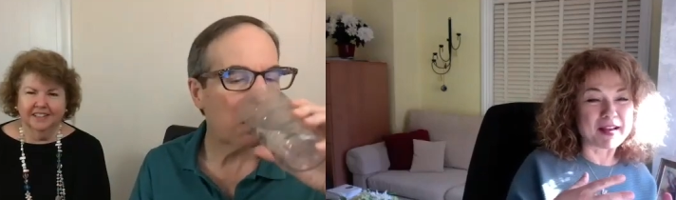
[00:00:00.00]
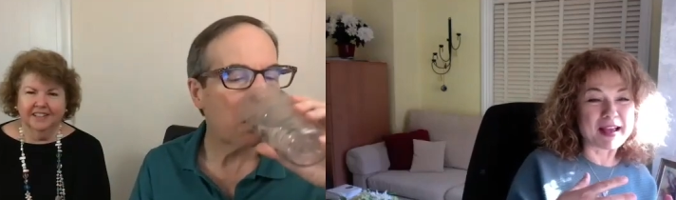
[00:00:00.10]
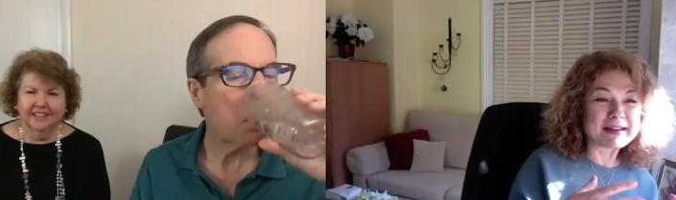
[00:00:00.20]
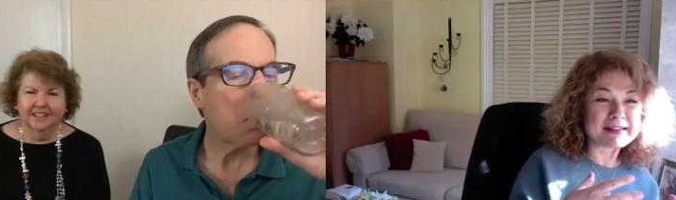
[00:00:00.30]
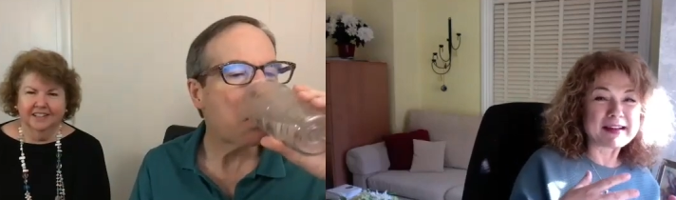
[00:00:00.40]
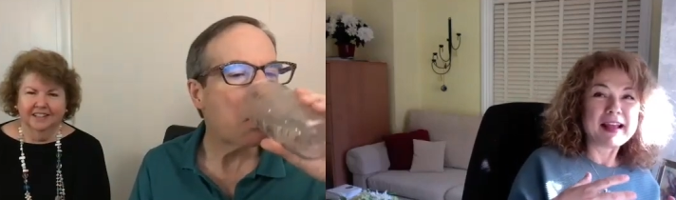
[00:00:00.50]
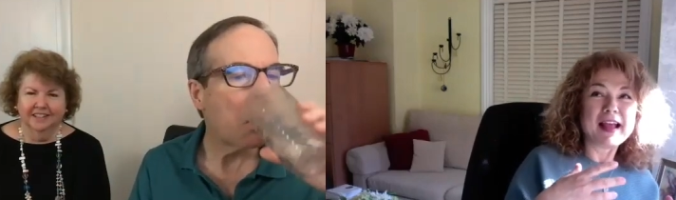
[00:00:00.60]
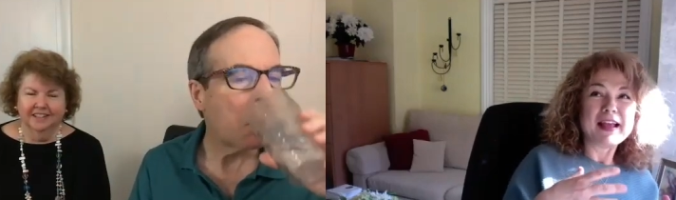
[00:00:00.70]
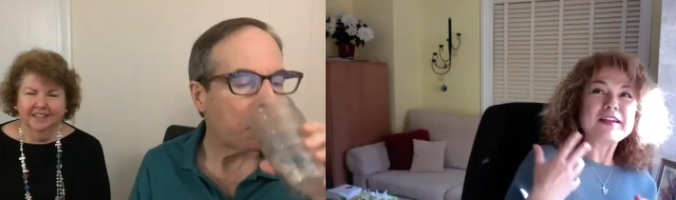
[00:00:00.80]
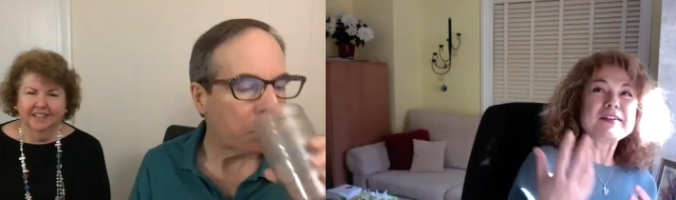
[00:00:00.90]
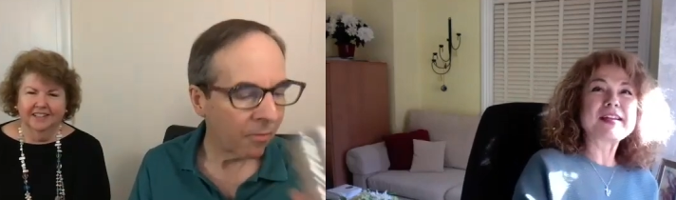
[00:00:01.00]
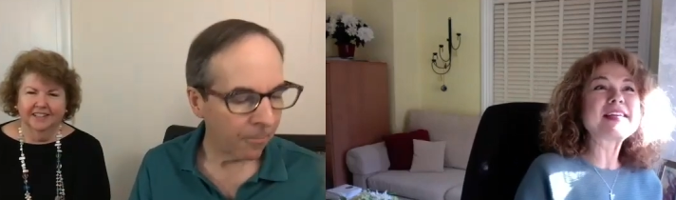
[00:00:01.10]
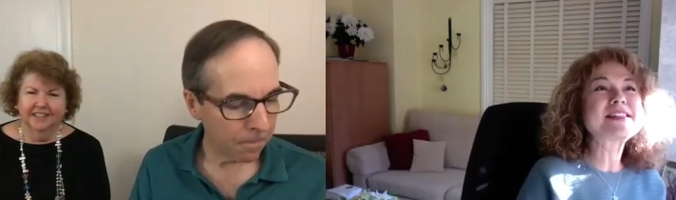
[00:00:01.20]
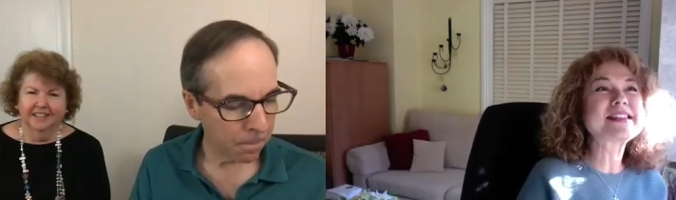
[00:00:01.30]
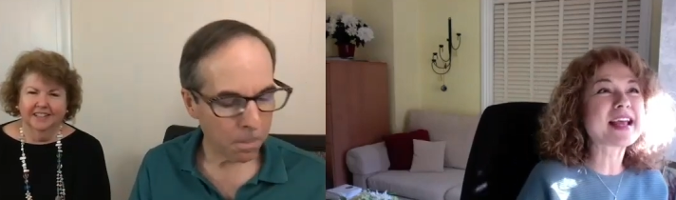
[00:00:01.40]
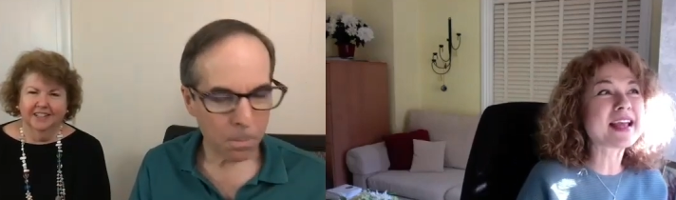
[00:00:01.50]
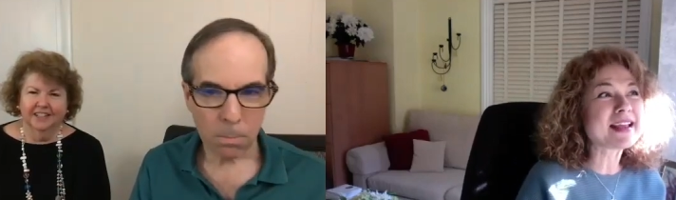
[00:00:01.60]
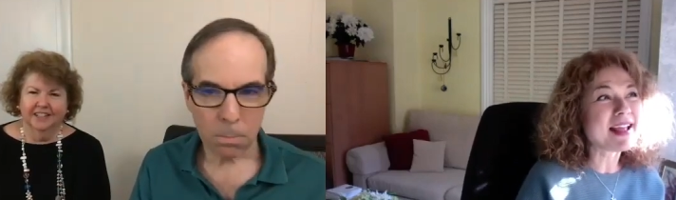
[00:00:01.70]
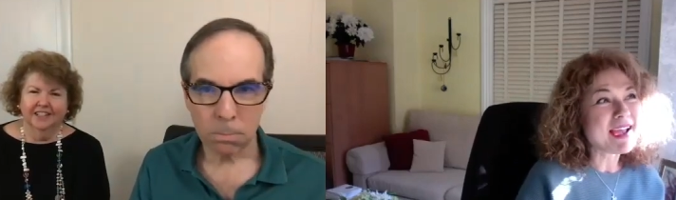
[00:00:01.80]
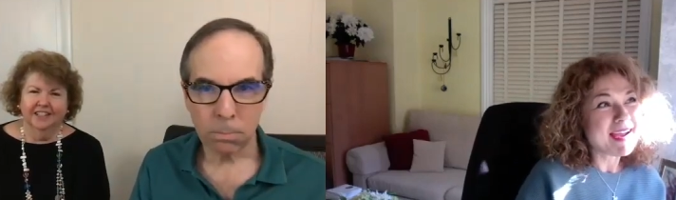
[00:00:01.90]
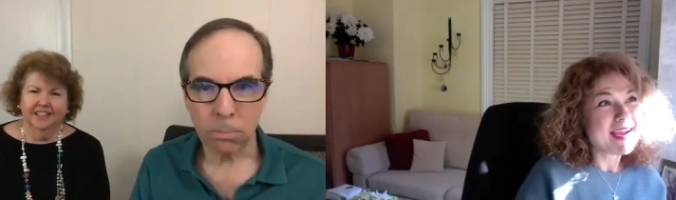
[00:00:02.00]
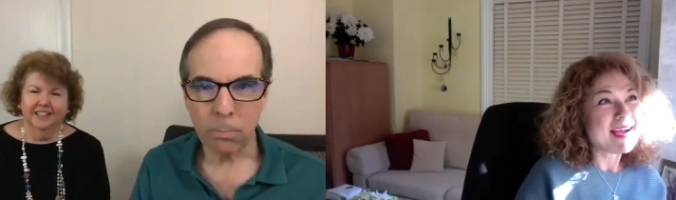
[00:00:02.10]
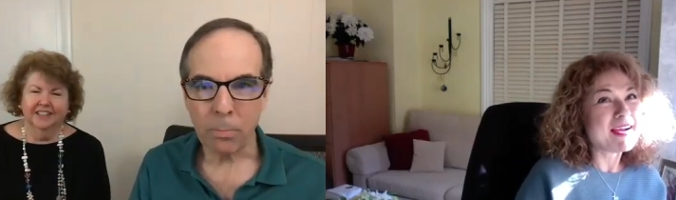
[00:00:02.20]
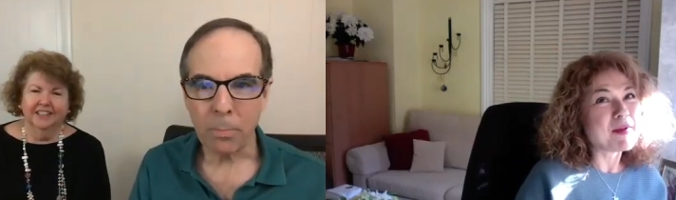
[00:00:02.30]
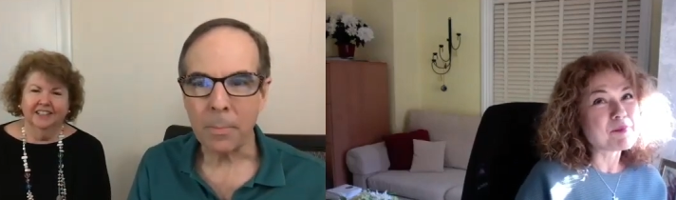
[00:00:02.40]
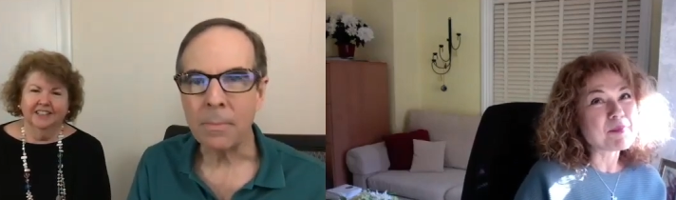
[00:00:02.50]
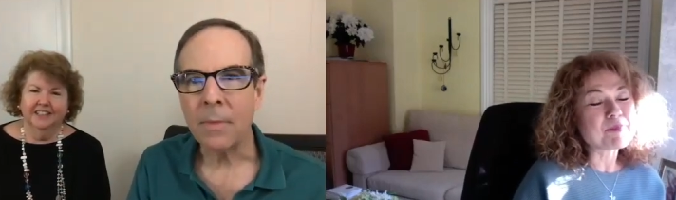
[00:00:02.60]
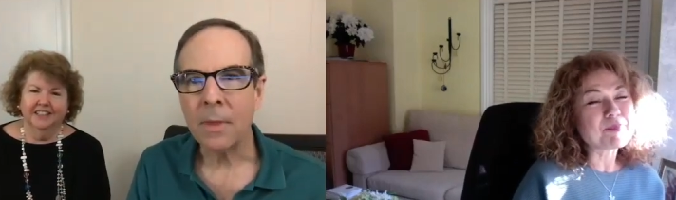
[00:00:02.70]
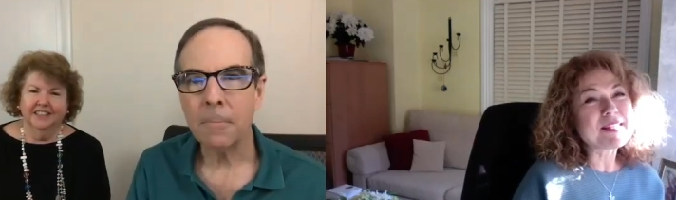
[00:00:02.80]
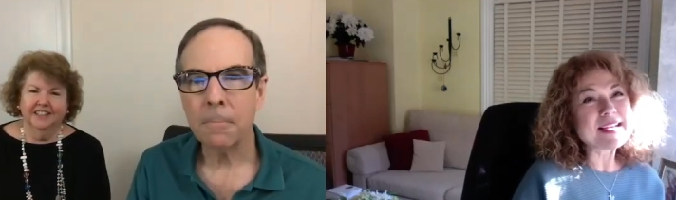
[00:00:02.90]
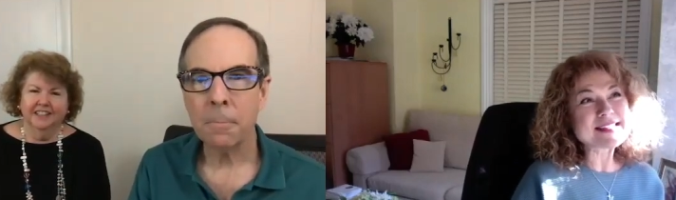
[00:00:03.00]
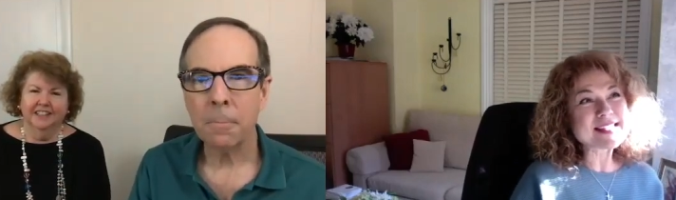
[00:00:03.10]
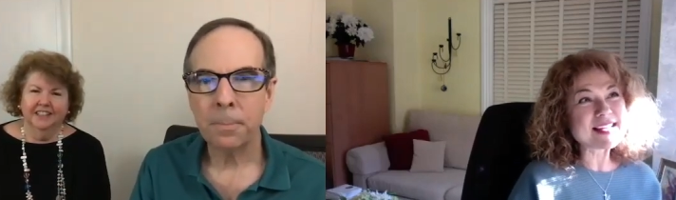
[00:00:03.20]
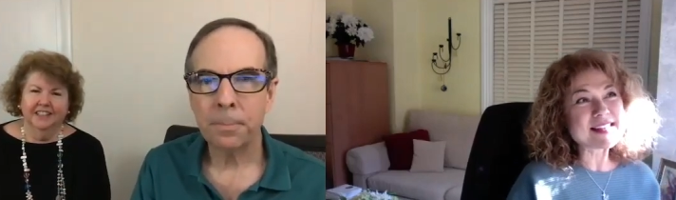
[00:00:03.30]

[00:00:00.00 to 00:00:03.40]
Speaker 1: and you know they say um, they say